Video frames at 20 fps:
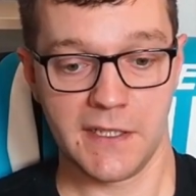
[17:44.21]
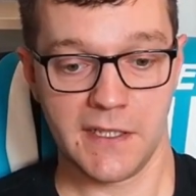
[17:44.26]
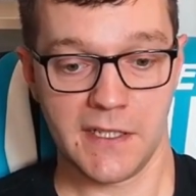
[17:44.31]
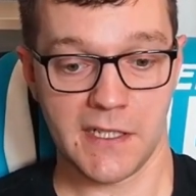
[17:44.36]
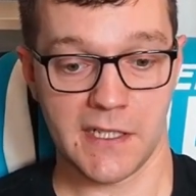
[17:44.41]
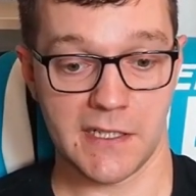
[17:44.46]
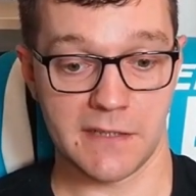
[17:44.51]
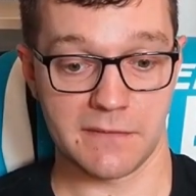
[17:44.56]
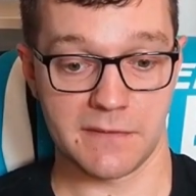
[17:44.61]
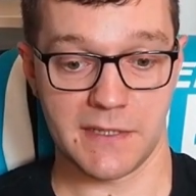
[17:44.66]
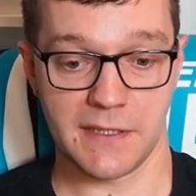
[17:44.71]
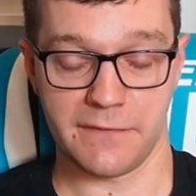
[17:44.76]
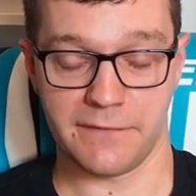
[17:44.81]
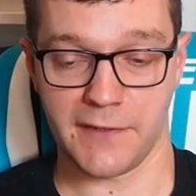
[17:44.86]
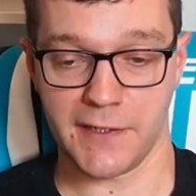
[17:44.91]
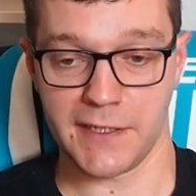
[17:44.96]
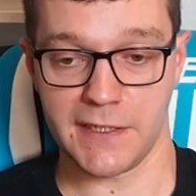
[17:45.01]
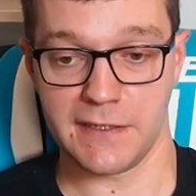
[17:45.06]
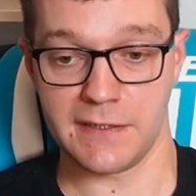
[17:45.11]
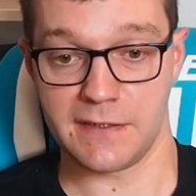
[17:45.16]
And to
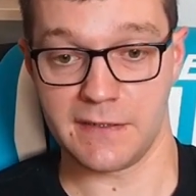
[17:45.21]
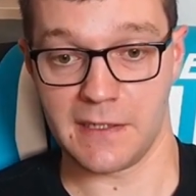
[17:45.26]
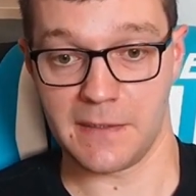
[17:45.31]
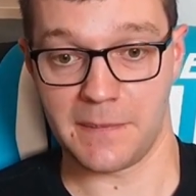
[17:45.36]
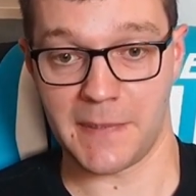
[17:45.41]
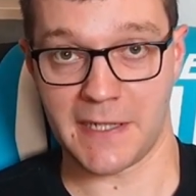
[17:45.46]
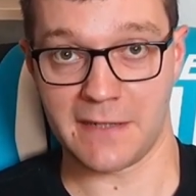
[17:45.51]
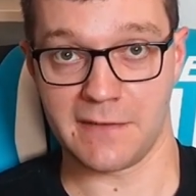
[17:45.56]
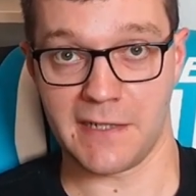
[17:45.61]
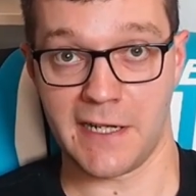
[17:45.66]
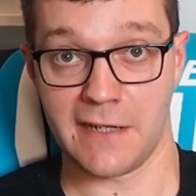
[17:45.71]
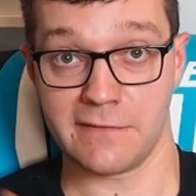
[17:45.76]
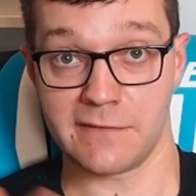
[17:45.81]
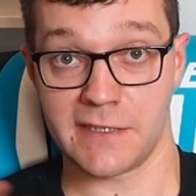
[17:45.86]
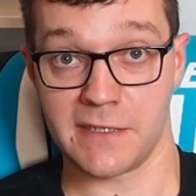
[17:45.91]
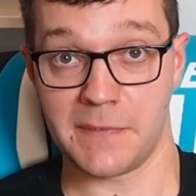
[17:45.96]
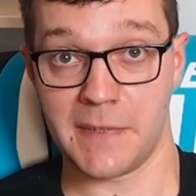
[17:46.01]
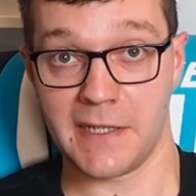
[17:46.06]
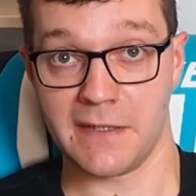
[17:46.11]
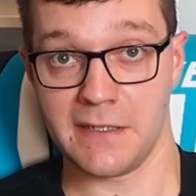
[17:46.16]
find out
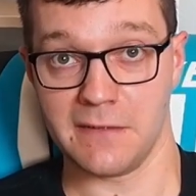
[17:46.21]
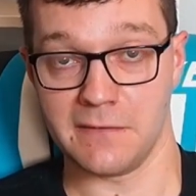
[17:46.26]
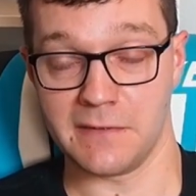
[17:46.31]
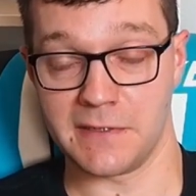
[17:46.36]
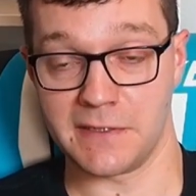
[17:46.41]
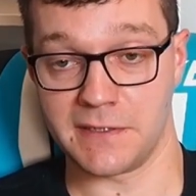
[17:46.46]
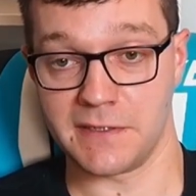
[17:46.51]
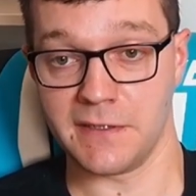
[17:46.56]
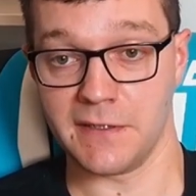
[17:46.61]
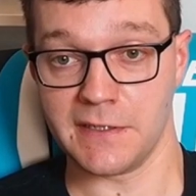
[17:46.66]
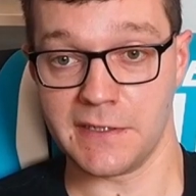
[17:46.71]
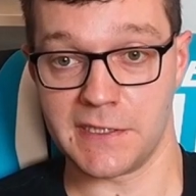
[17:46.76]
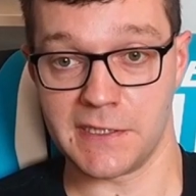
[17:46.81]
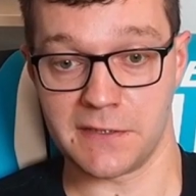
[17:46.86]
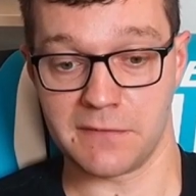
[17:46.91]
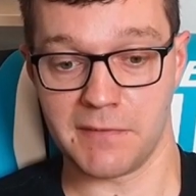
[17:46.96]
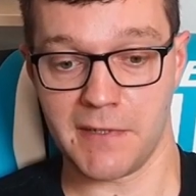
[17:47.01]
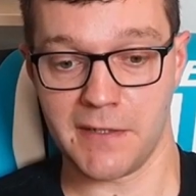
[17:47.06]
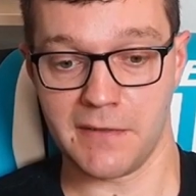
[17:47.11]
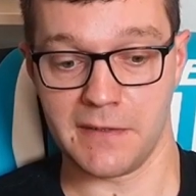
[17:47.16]
about it was nice
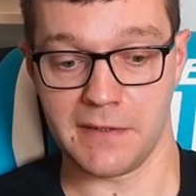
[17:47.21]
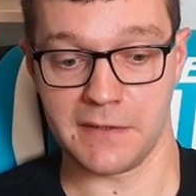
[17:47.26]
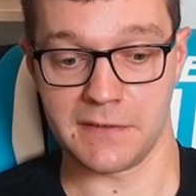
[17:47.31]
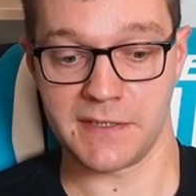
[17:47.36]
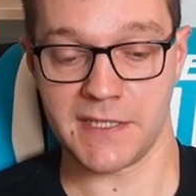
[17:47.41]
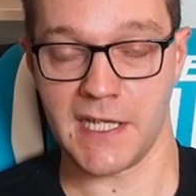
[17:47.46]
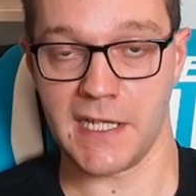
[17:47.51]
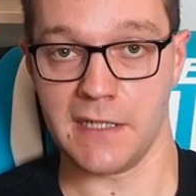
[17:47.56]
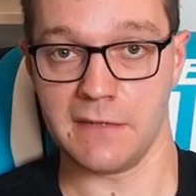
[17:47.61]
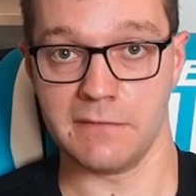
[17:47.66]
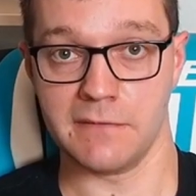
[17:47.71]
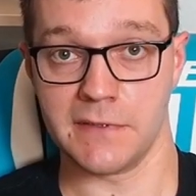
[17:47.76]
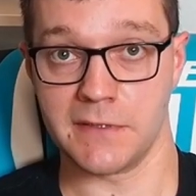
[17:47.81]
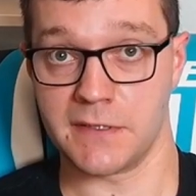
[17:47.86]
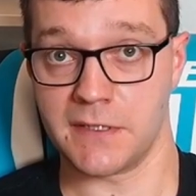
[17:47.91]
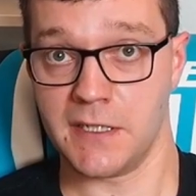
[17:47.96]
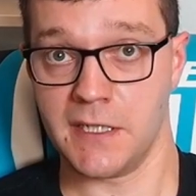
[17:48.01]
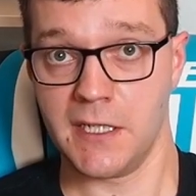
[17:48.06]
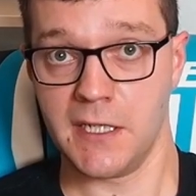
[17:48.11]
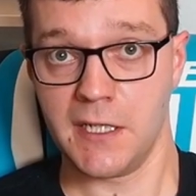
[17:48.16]
as well. The seller
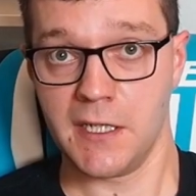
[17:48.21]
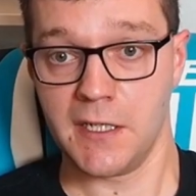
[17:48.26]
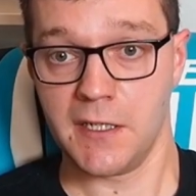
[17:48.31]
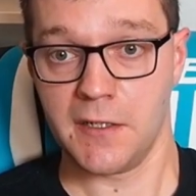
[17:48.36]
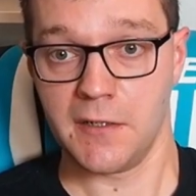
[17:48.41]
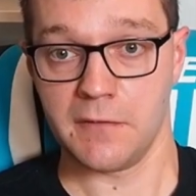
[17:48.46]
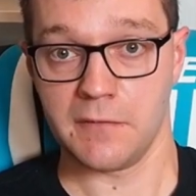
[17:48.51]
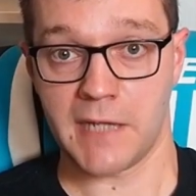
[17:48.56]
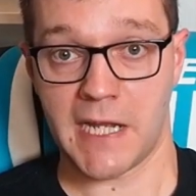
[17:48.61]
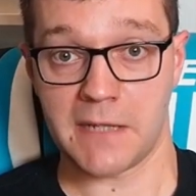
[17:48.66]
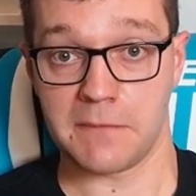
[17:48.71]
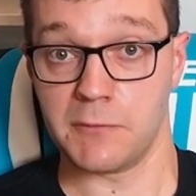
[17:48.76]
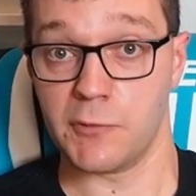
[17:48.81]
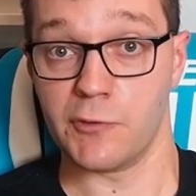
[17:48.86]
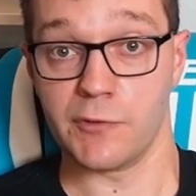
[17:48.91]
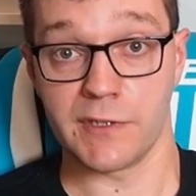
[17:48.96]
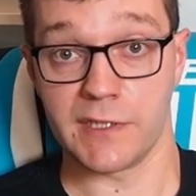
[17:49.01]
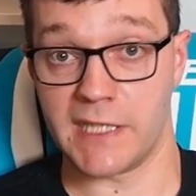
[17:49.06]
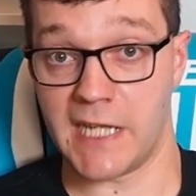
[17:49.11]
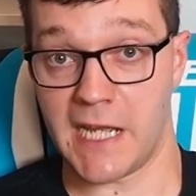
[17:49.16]
was
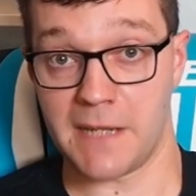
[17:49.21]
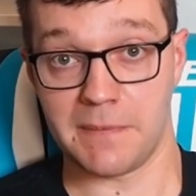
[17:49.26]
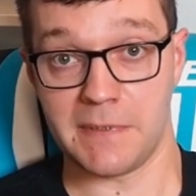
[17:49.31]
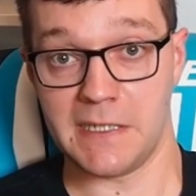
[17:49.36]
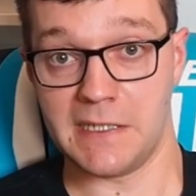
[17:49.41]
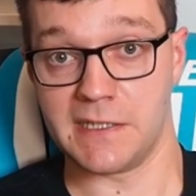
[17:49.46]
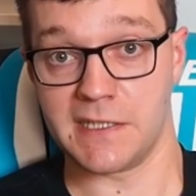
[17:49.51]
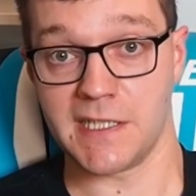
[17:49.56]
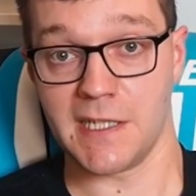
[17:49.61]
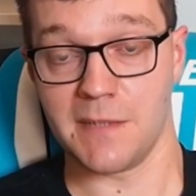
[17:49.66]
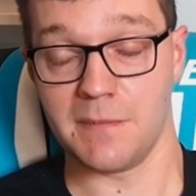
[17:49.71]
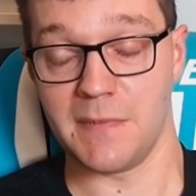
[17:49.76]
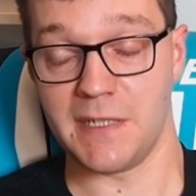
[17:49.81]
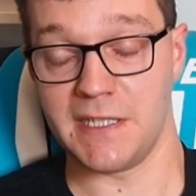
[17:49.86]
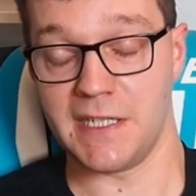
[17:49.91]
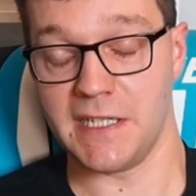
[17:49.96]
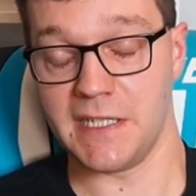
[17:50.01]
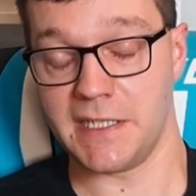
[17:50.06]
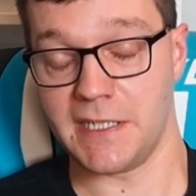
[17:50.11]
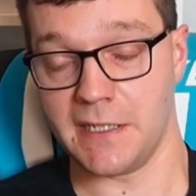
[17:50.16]
more than happy to send me
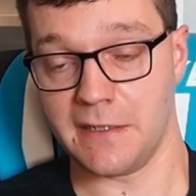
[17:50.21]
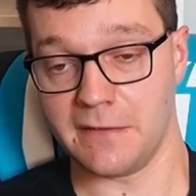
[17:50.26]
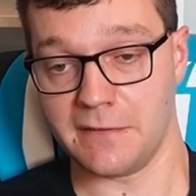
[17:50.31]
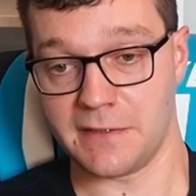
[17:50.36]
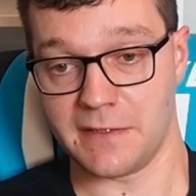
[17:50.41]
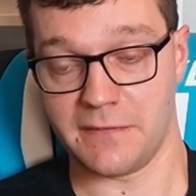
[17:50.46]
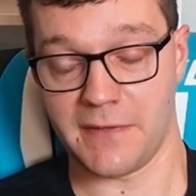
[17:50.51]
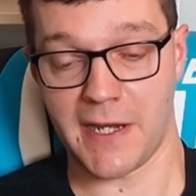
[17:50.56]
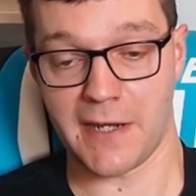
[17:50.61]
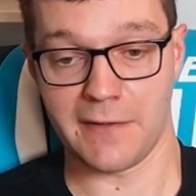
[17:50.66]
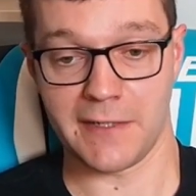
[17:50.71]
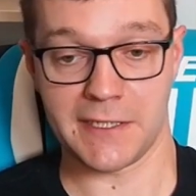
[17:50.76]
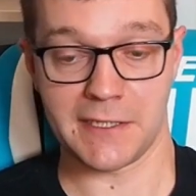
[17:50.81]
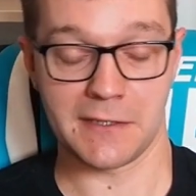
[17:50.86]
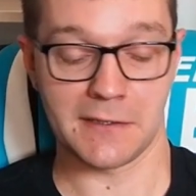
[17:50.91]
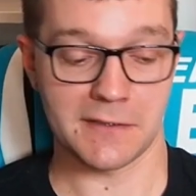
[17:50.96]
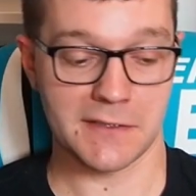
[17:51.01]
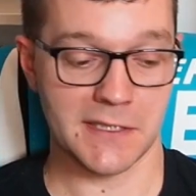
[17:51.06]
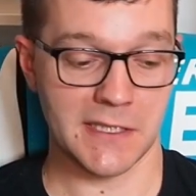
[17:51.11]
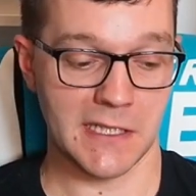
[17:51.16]
details of how he
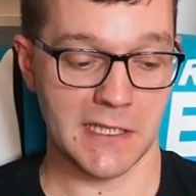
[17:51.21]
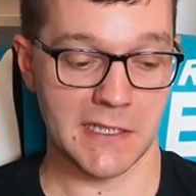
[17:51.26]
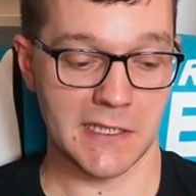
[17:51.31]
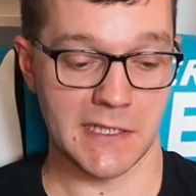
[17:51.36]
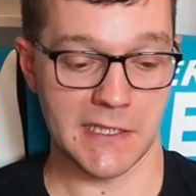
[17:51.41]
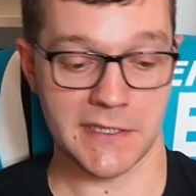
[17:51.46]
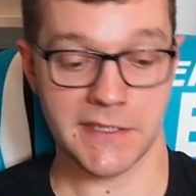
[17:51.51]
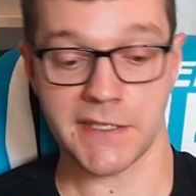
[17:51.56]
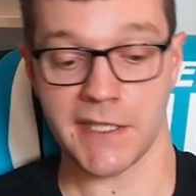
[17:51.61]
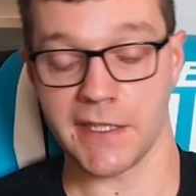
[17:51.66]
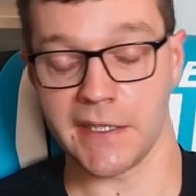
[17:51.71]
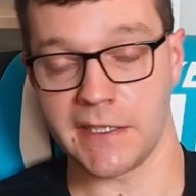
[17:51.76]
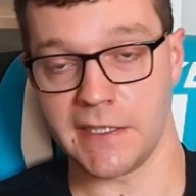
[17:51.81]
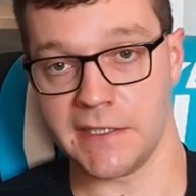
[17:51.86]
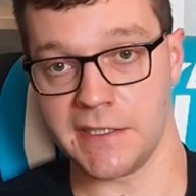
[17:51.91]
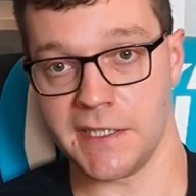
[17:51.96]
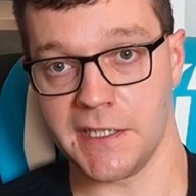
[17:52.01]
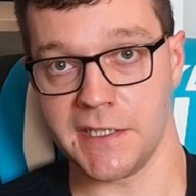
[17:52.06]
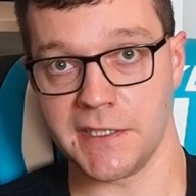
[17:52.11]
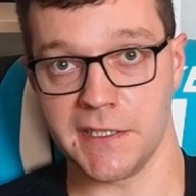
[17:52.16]
got it and the
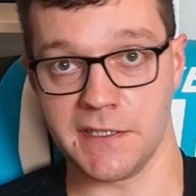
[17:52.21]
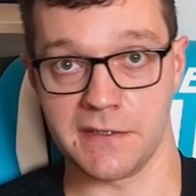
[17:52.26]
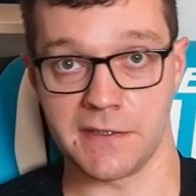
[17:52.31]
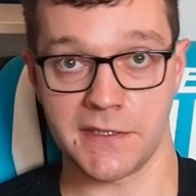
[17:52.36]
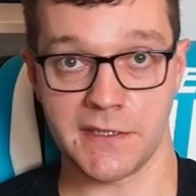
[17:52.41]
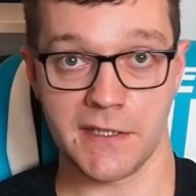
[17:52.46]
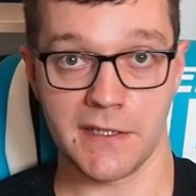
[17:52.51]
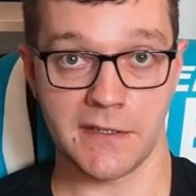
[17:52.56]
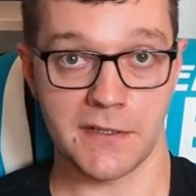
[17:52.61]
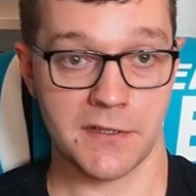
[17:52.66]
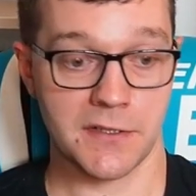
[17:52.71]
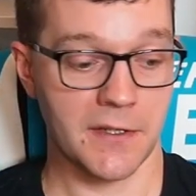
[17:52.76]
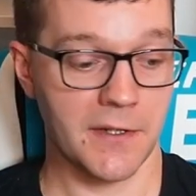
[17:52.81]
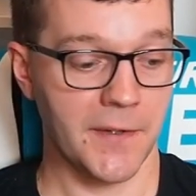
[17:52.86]
sizes and such.